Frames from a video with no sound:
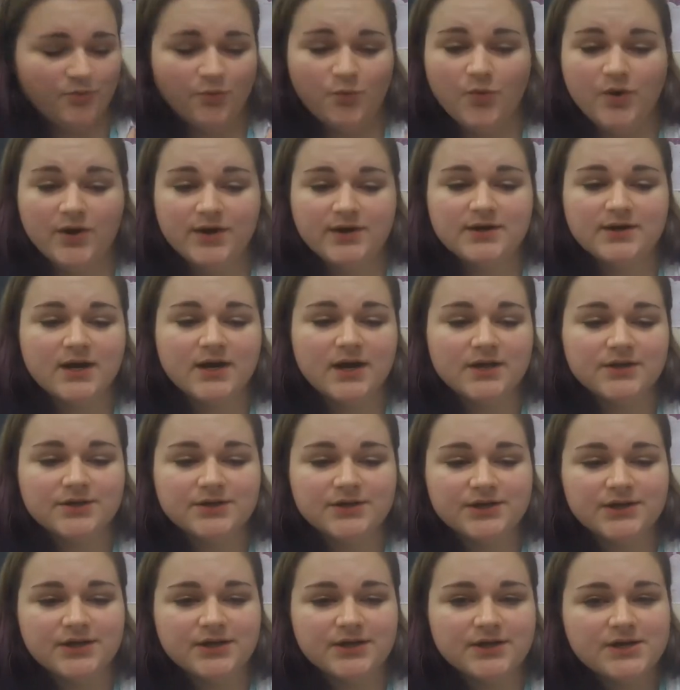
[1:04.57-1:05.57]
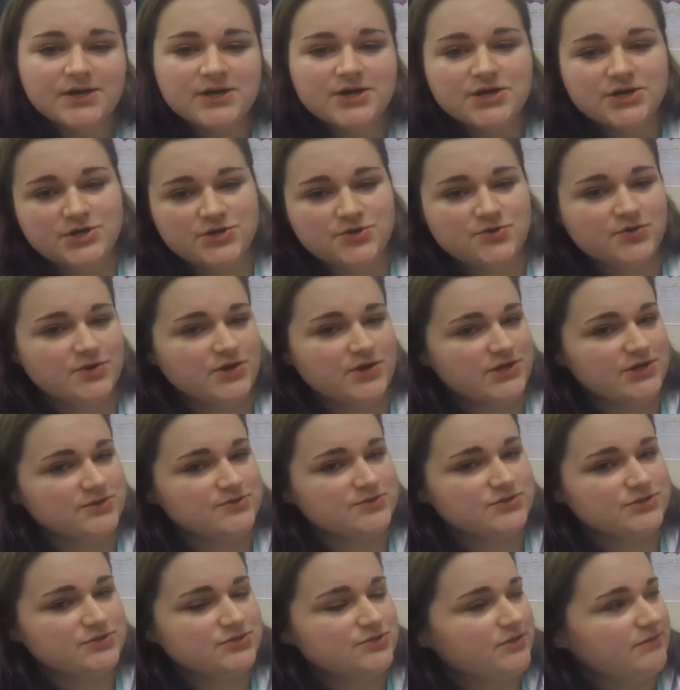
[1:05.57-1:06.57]
one color. You can use
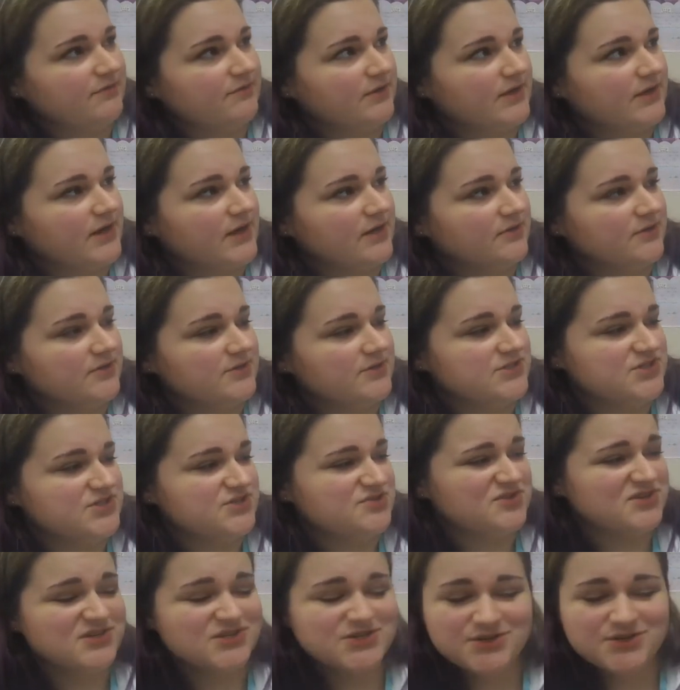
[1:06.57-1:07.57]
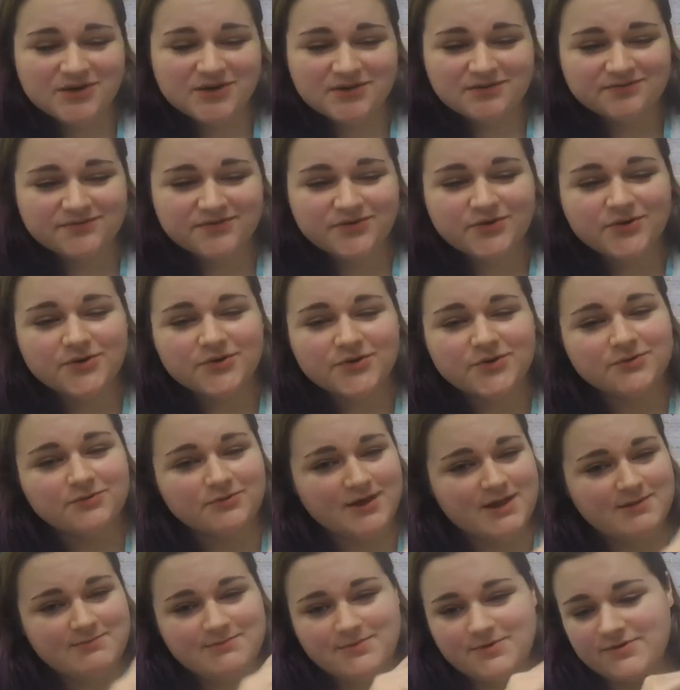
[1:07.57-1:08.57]
two different colors. You can do a full
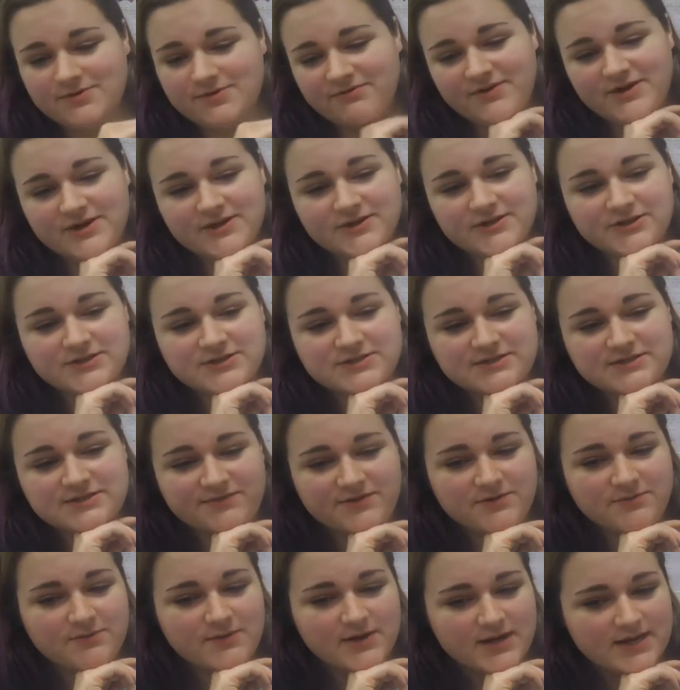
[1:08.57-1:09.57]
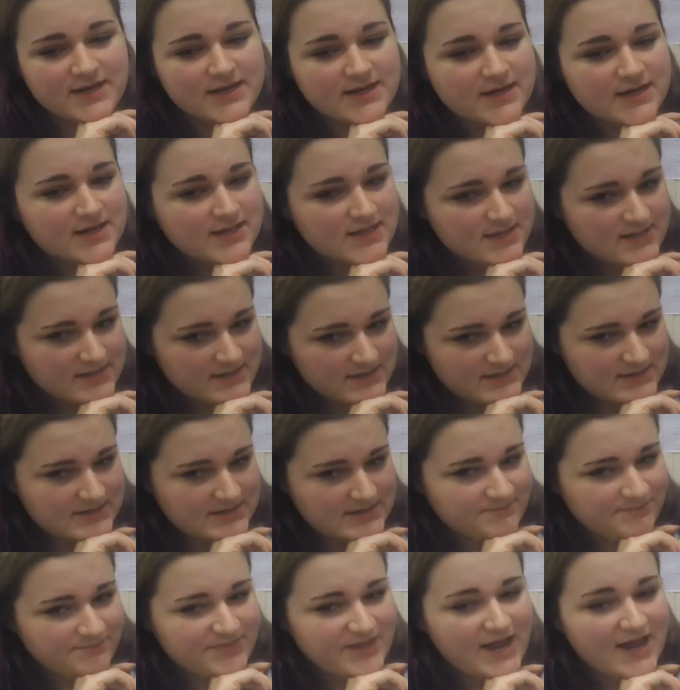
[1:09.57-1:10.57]
rainbow of colors if you want.
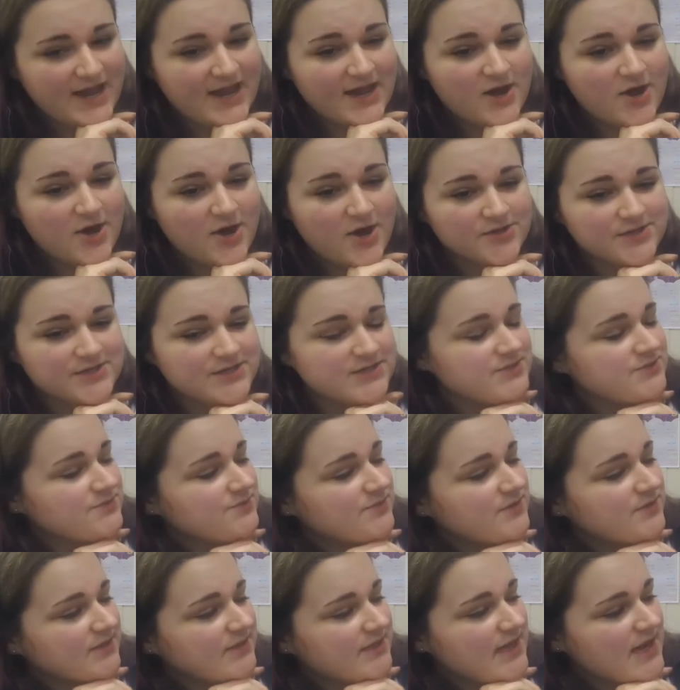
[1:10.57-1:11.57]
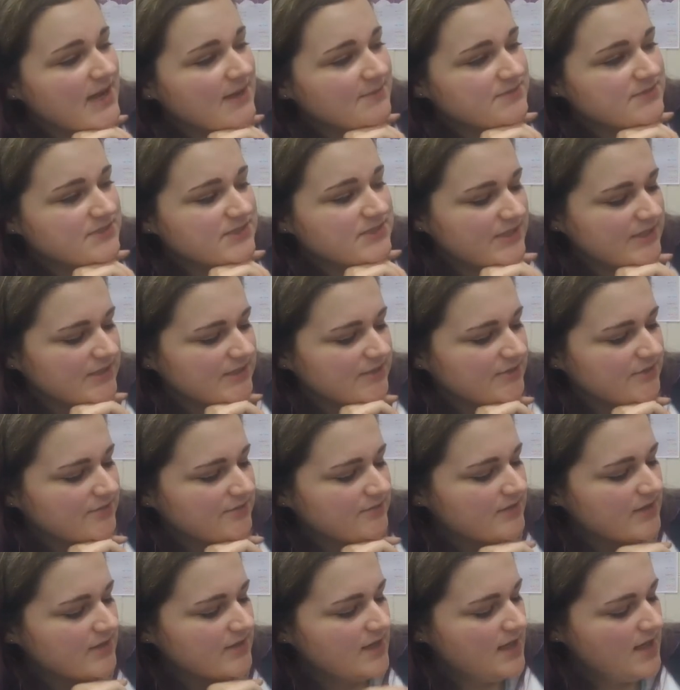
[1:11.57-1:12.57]
That all is really up to
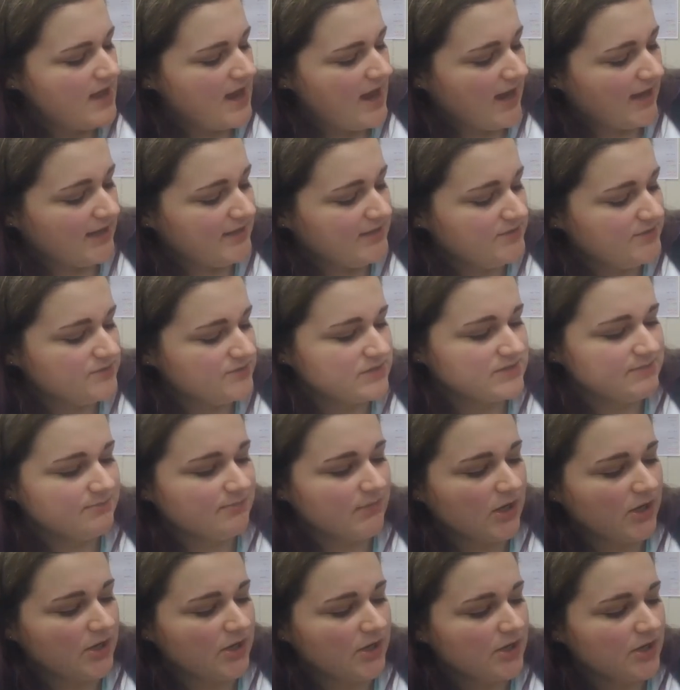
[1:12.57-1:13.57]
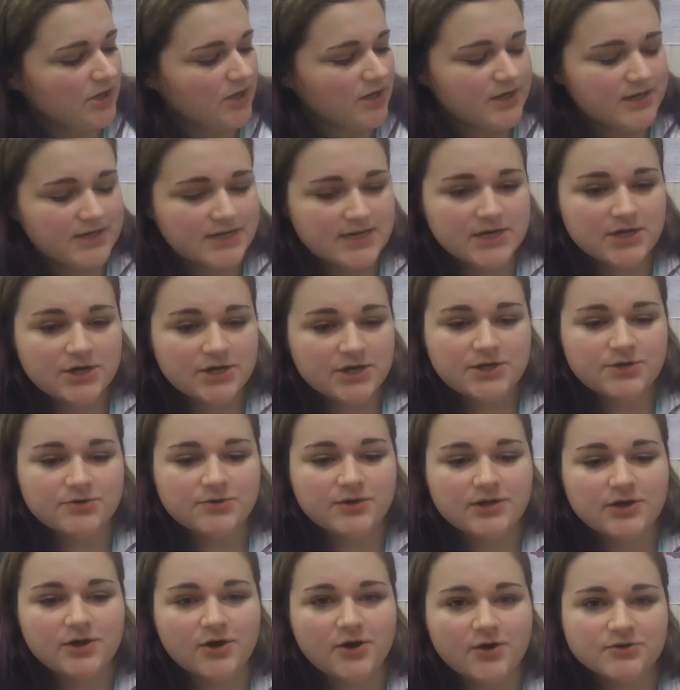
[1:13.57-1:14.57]
you. I used marker on here. You
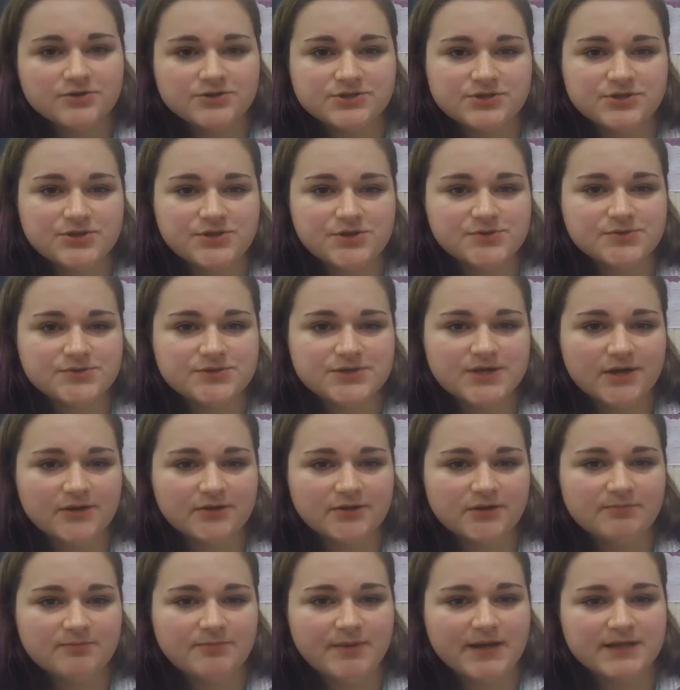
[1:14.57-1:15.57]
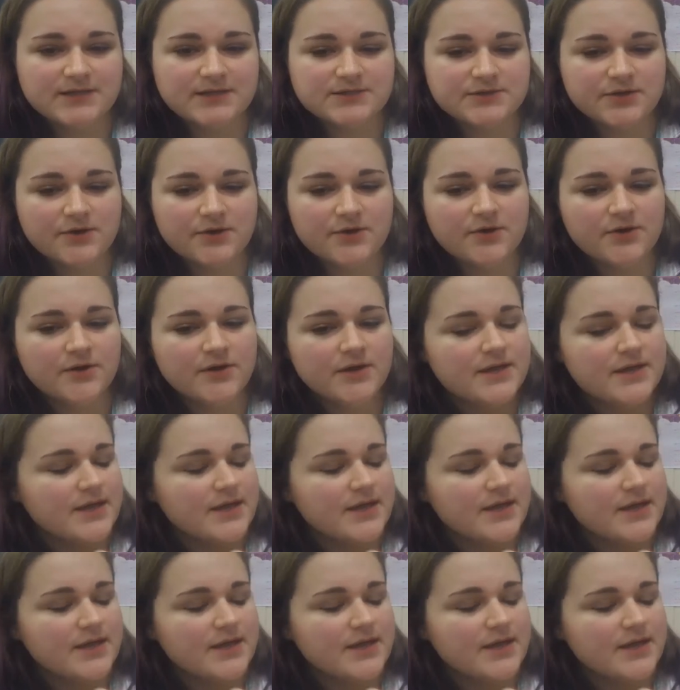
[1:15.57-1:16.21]
can also use colored pencil.